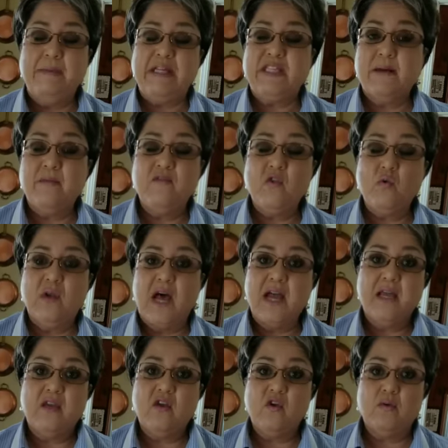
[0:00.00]
Maybe some of you
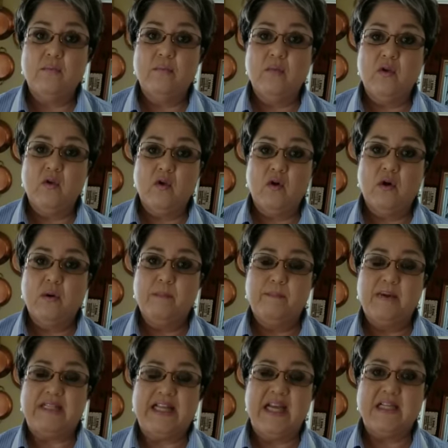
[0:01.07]
like your, your
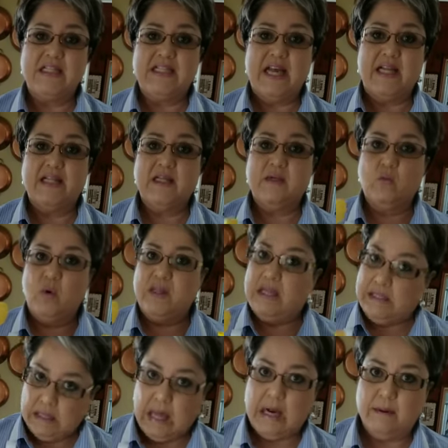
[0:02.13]
potato salad with
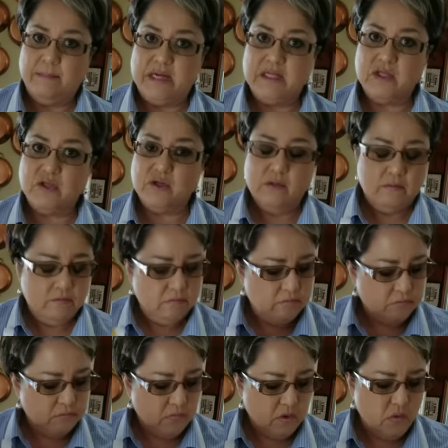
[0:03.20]
a lot of mustard.
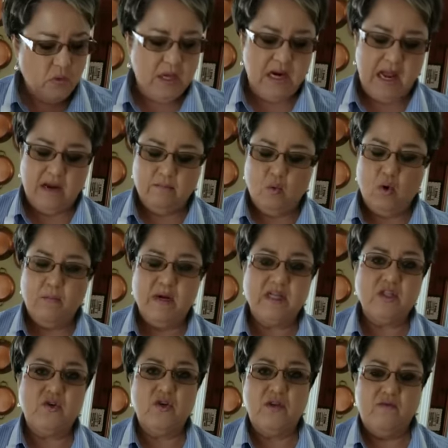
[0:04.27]
You can add more
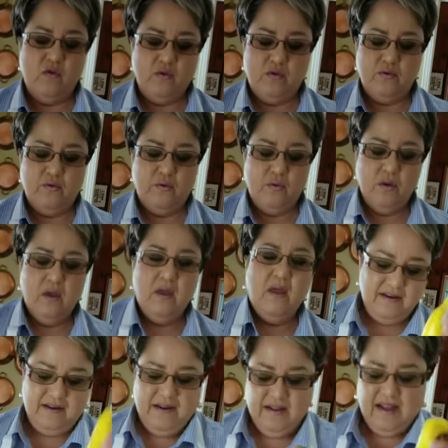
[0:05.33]
mustard if you do.
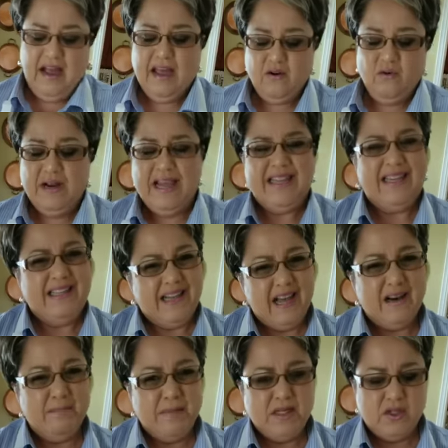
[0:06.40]
I don't like a
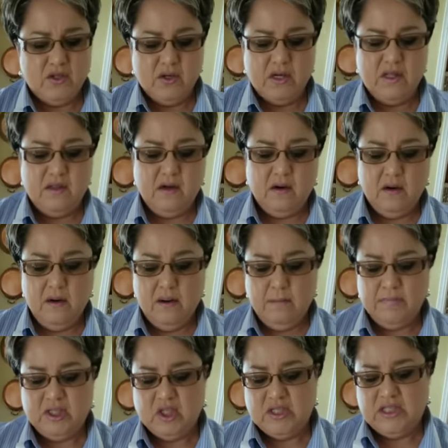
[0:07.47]
lot of mustard in there,
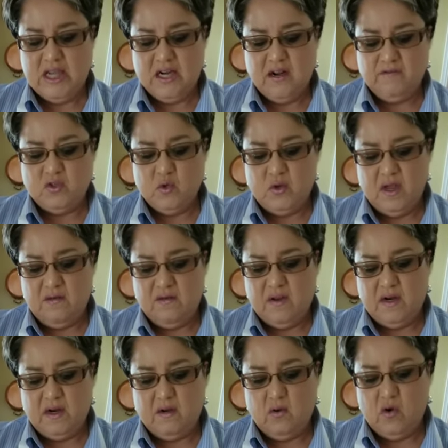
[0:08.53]
but just enough to give
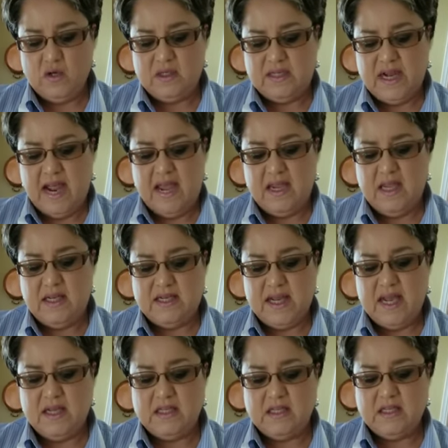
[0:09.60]
it a good tangy
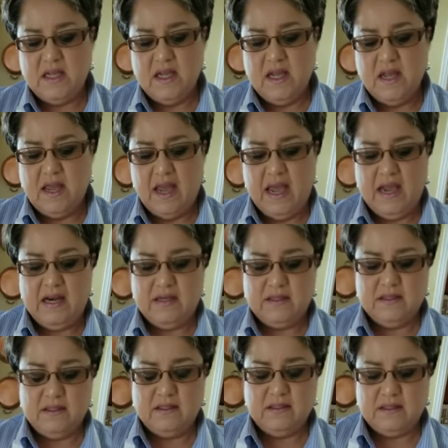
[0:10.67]
taste and
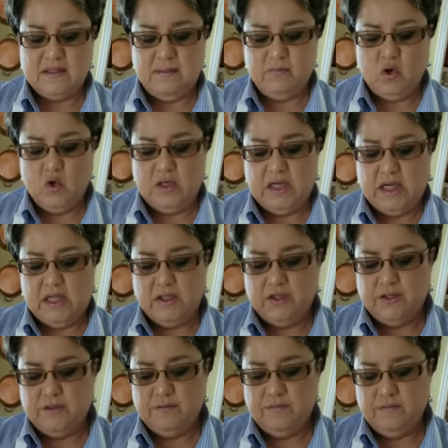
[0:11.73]
some good color.